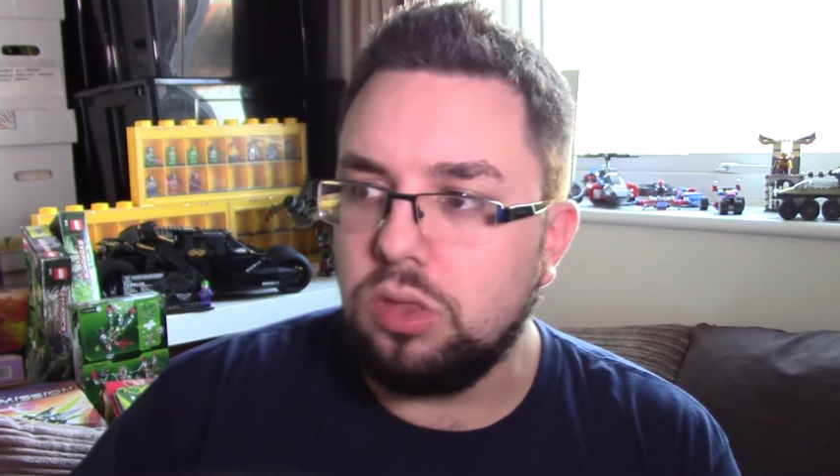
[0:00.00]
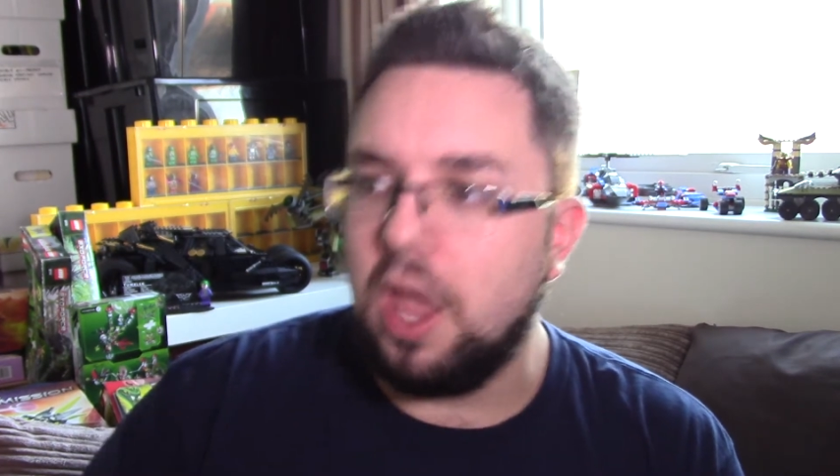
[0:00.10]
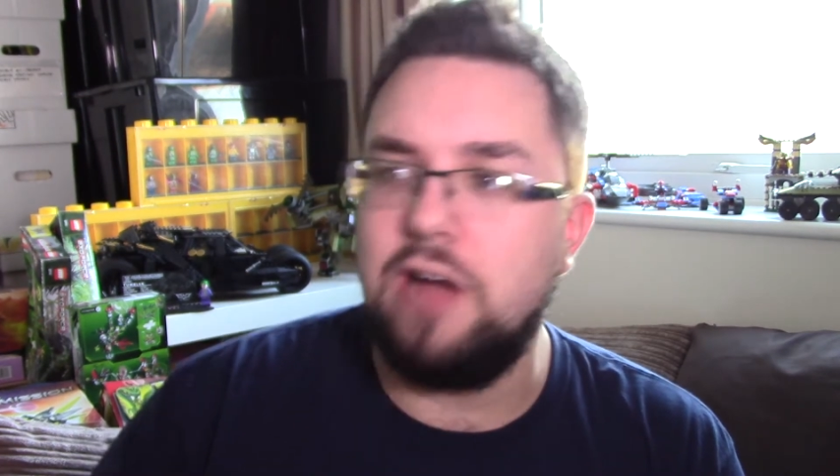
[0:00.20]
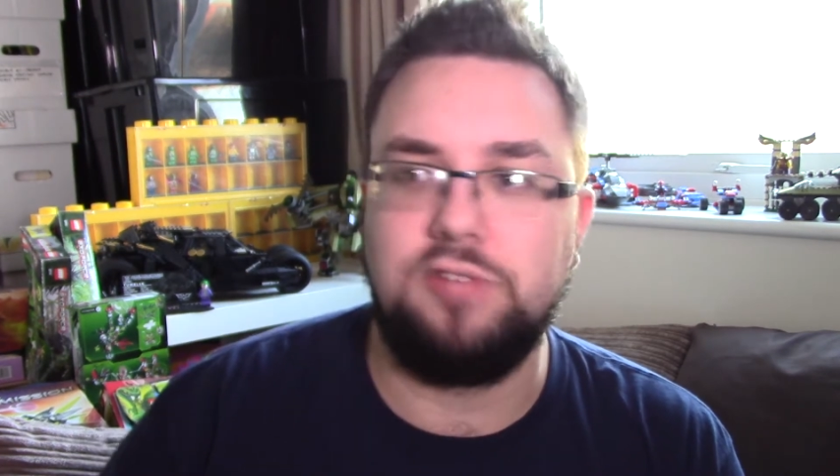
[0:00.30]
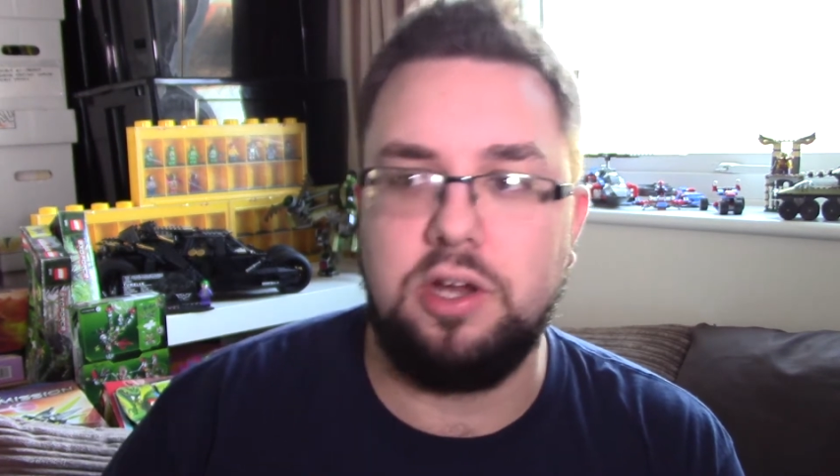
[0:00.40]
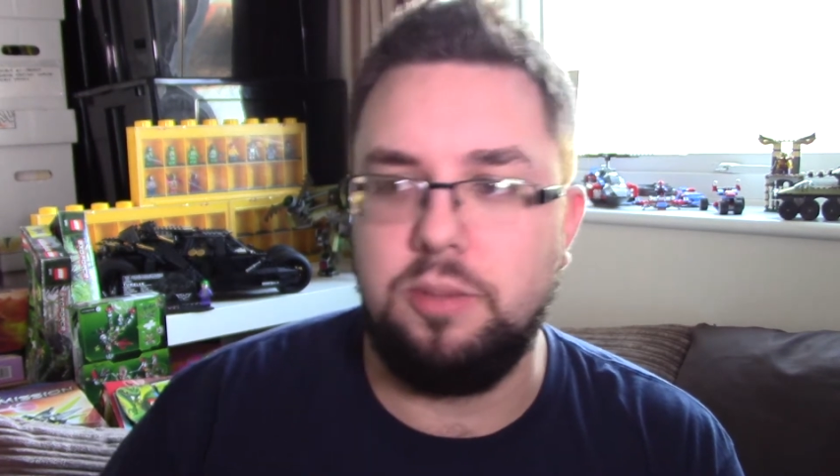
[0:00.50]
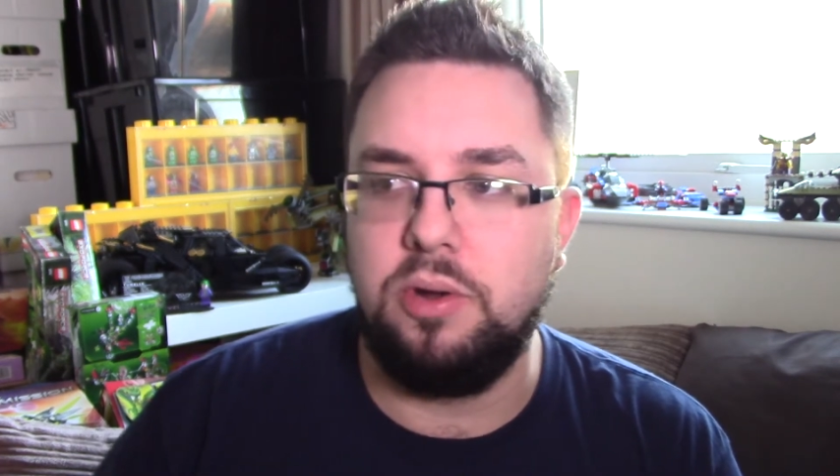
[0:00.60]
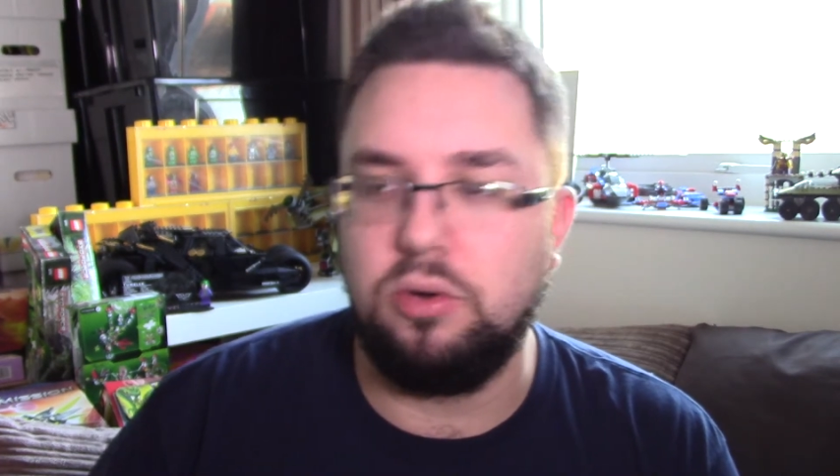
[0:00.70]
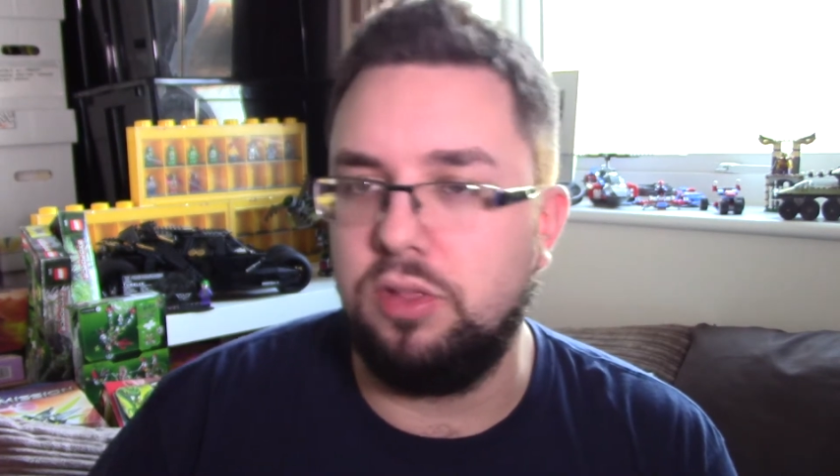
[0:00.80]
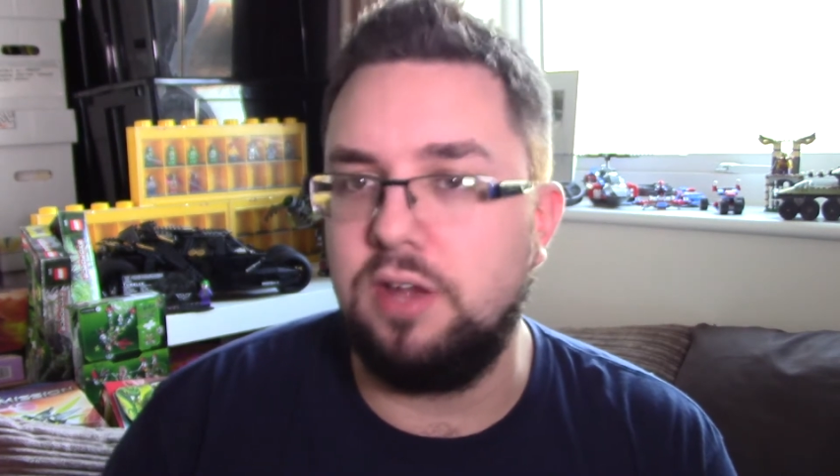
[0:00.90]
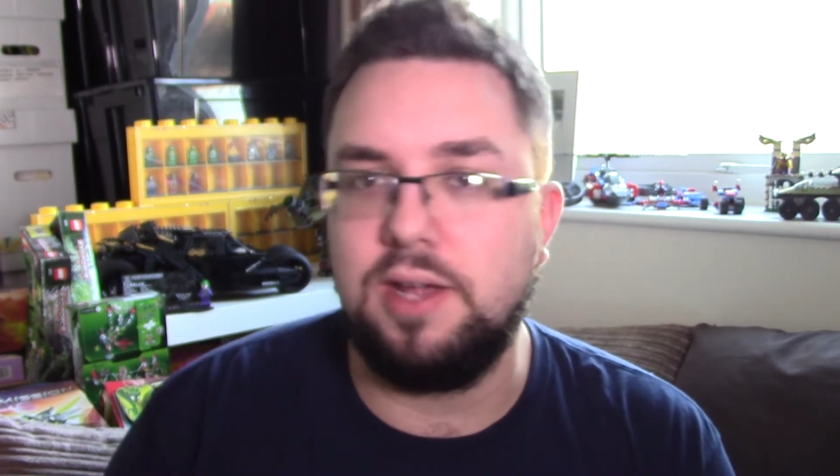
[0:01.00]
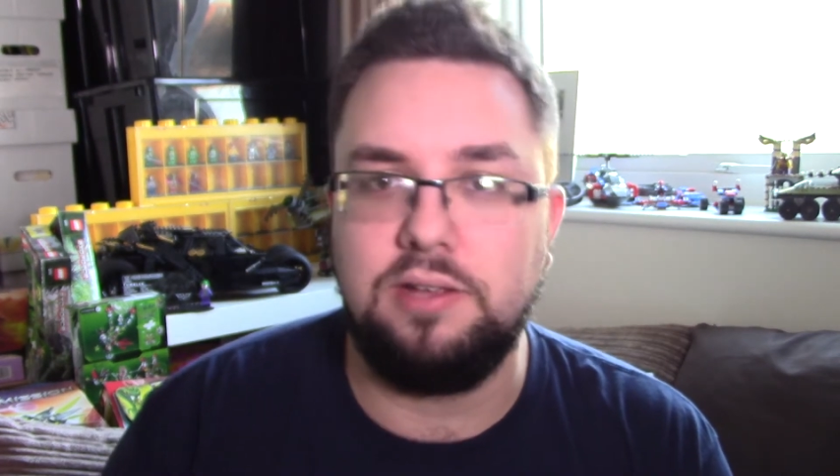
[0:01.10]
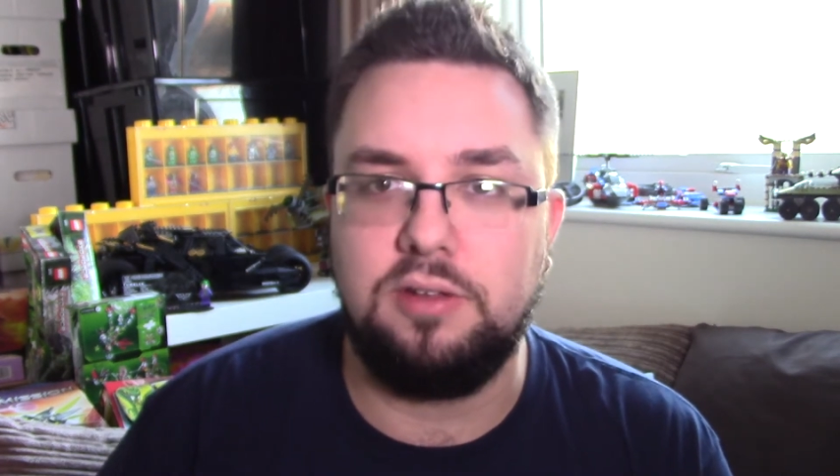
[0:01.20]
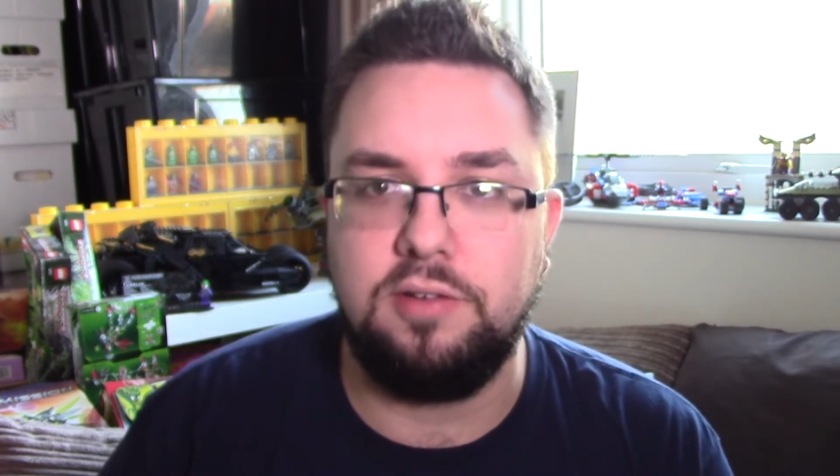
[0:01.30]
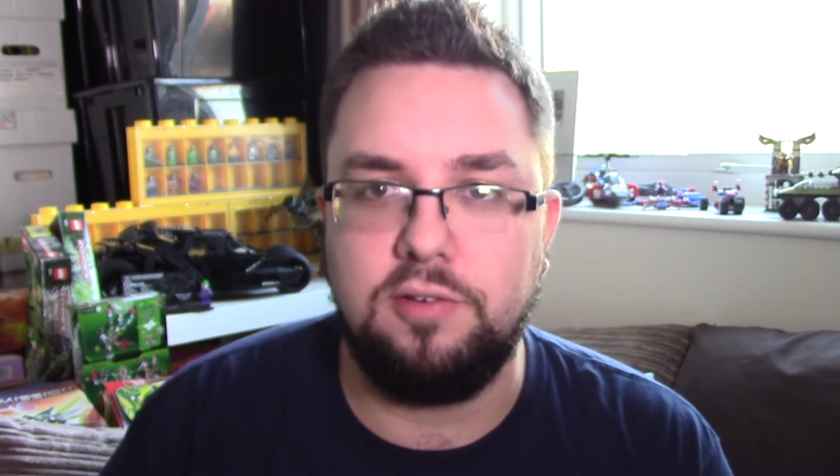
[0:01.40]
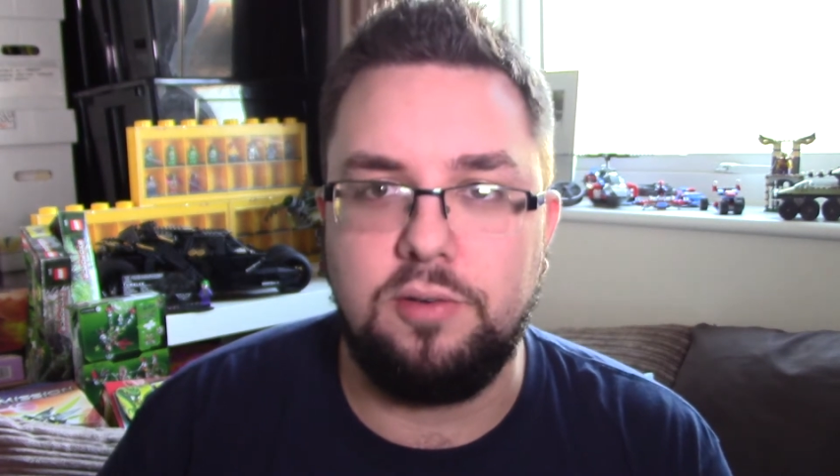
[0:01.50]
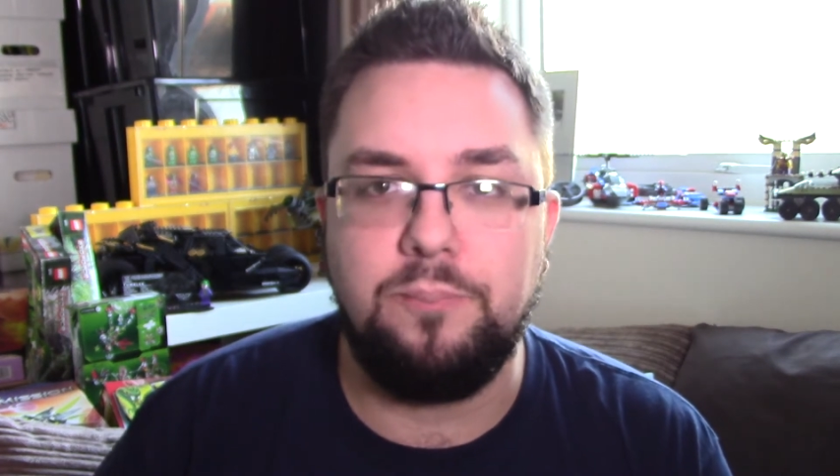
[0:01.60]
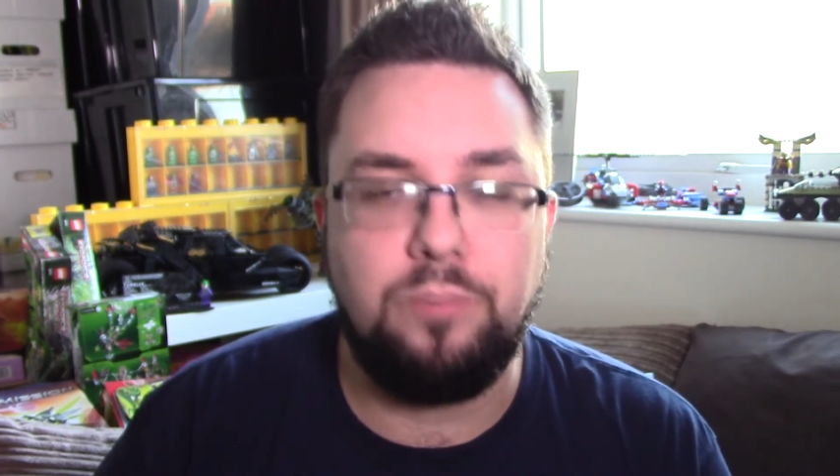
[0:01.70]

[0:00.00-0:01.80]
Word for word: Have Dairy Milk. They taste different.